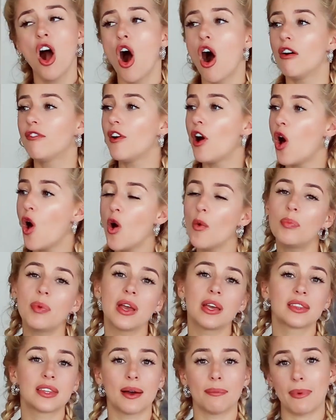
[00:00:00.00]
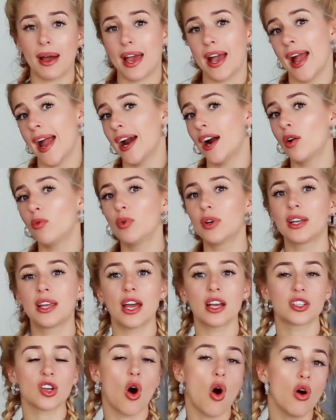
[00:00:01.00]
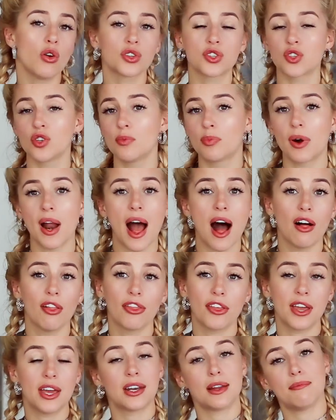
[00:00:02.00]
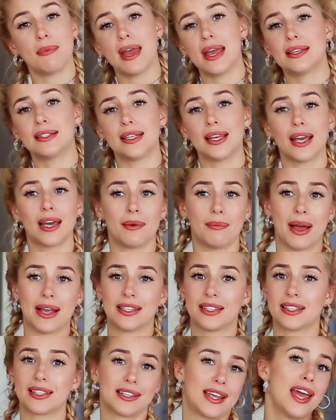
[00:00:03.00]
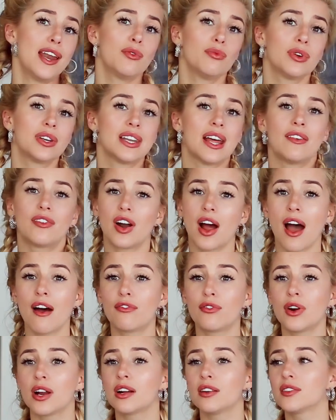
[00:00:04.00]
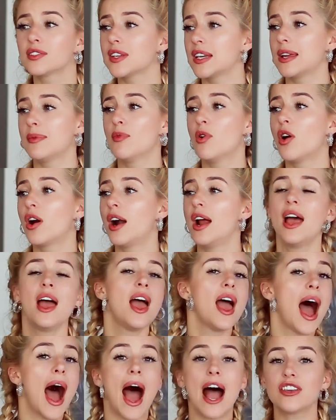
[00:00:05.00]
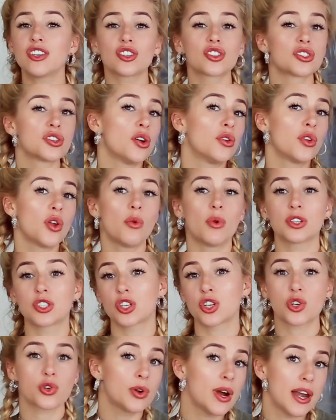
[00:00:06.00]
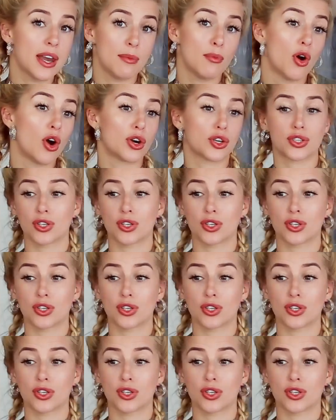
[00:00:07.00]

of hoping that my hair would get all super healthy and amazing and my skin would never have wrinkles anymore. I just don't know what's true anymore.